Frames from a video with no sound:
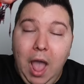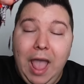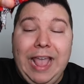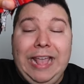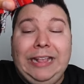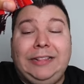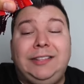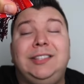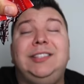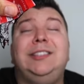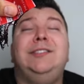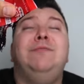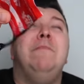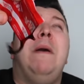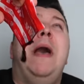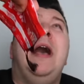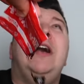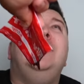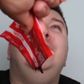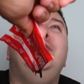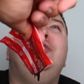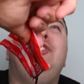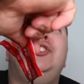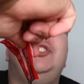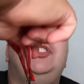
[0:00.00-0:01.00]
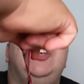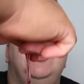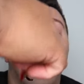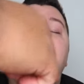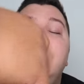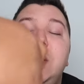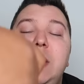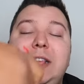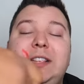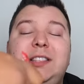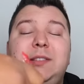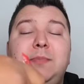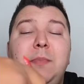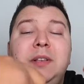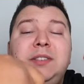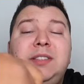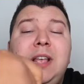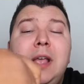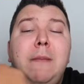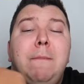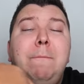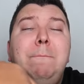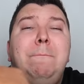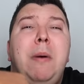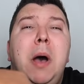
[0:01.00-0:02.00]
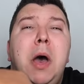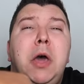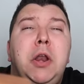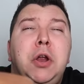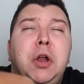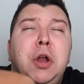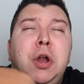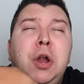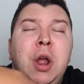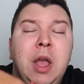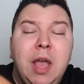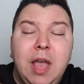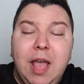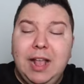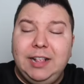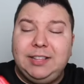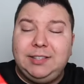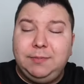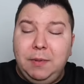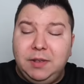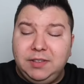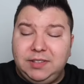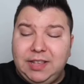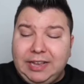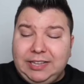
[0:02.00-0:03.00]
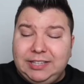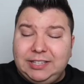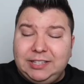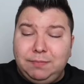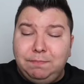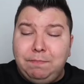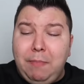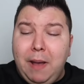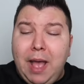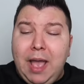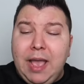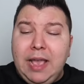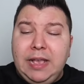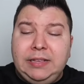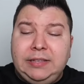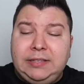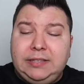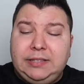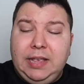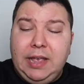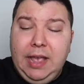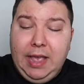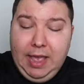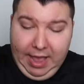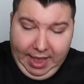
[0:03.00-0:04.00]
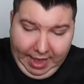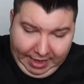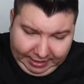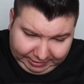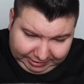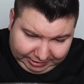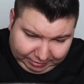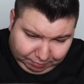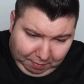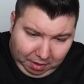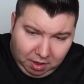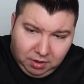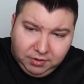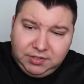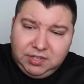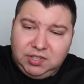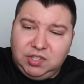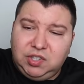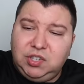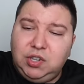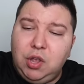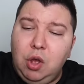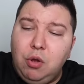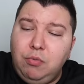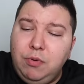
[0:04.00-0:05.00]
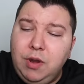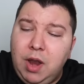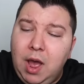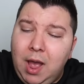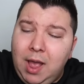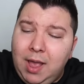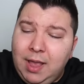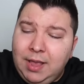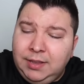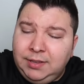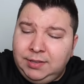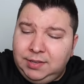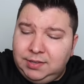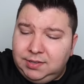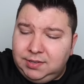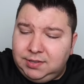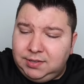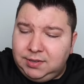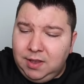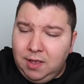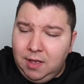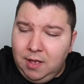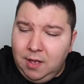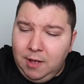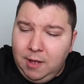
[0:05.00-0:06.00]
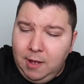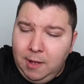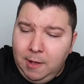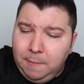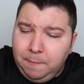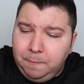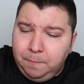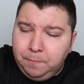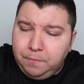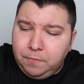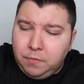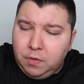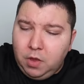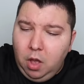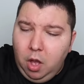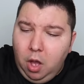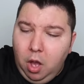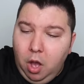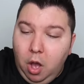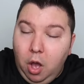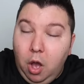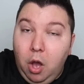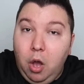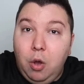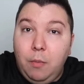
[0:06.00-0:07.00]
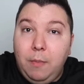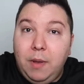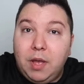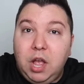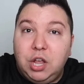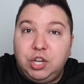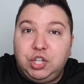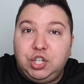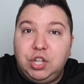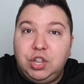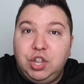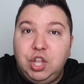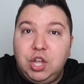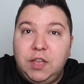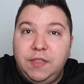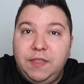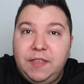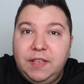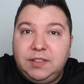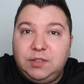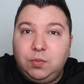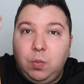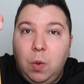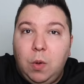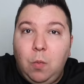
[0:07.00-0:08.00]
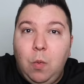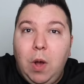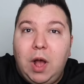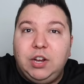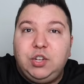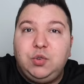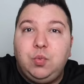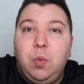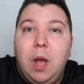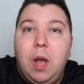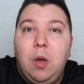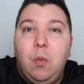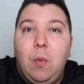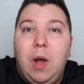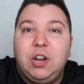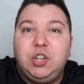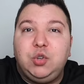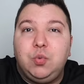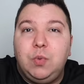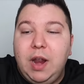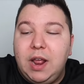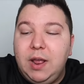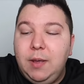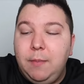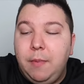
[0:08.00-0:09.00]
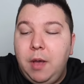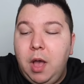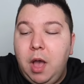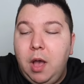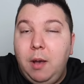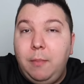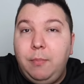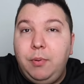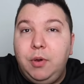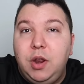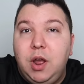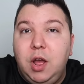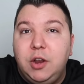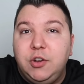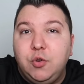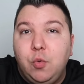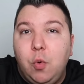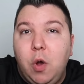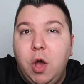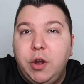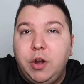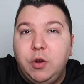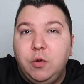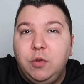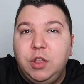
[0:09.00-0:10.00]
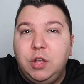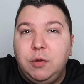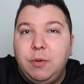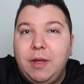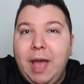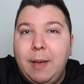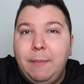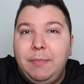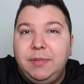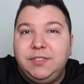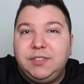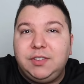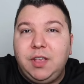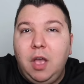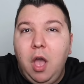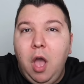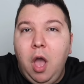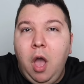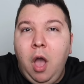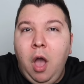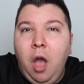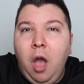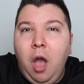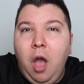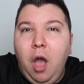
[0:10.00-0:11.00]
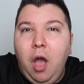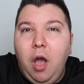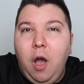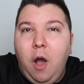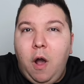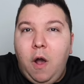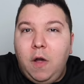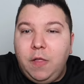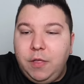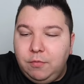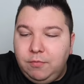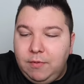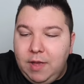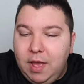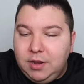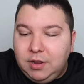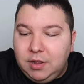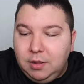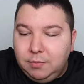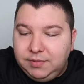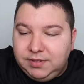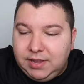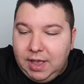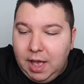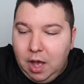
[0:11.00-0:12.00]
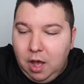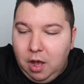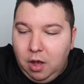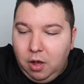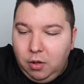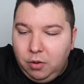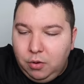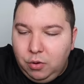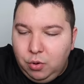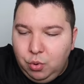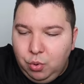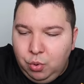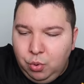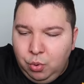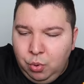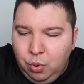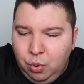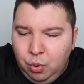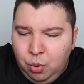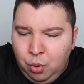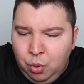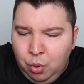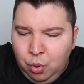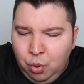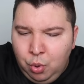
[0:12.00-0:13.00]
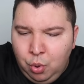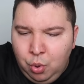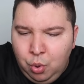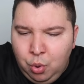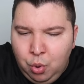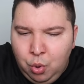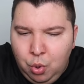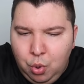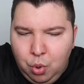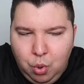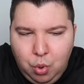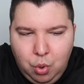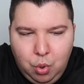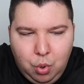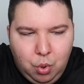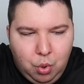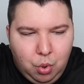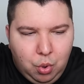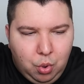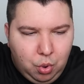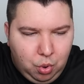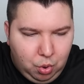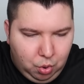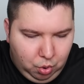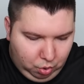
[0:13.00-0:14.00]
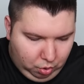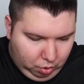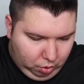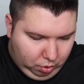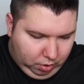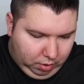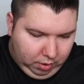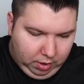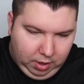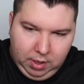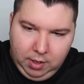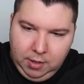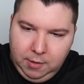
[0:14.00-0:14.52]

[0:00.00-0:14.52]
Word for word: It smells so good. It smells like butter. It smells like spice. It smells so nice. Oh my gosh, look at this one. Watch when I put it underwater. Look what happens. Oh, the red comes out. Ooh.